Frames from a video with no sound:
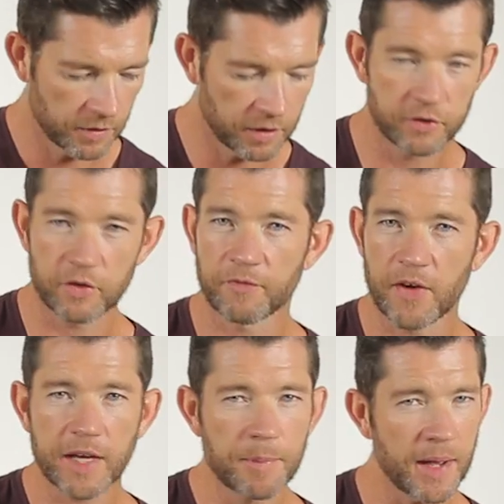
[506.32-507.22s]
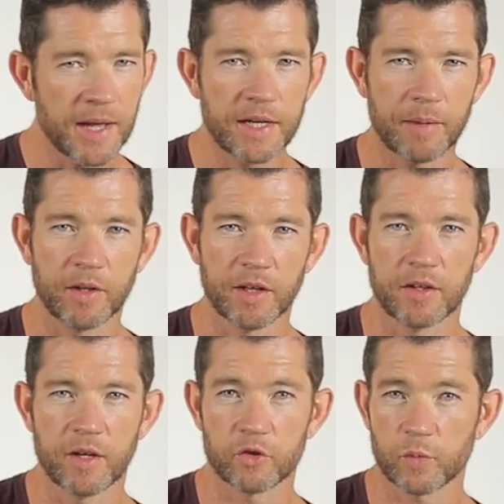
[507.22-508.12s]
and there's a funky pattern happening
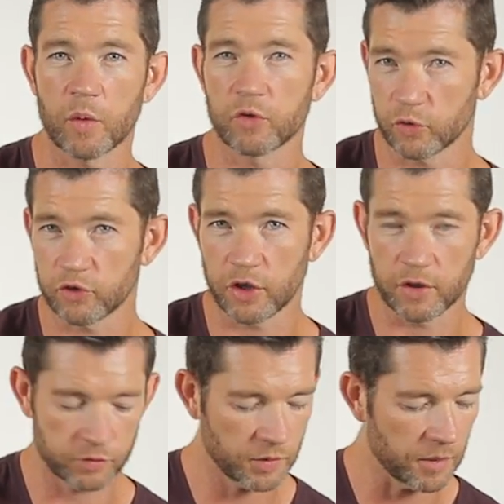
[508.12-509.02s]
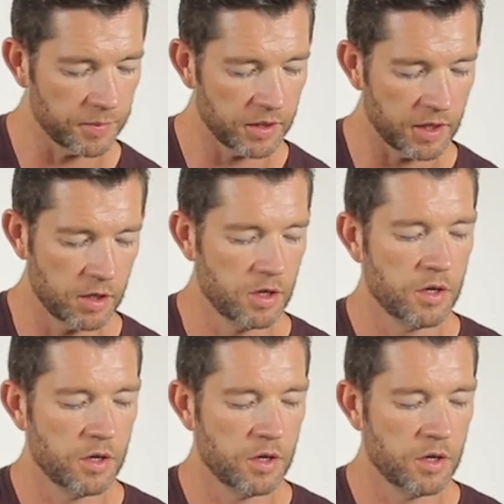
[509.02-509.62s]
in there as well, which I'll show you as well, but the...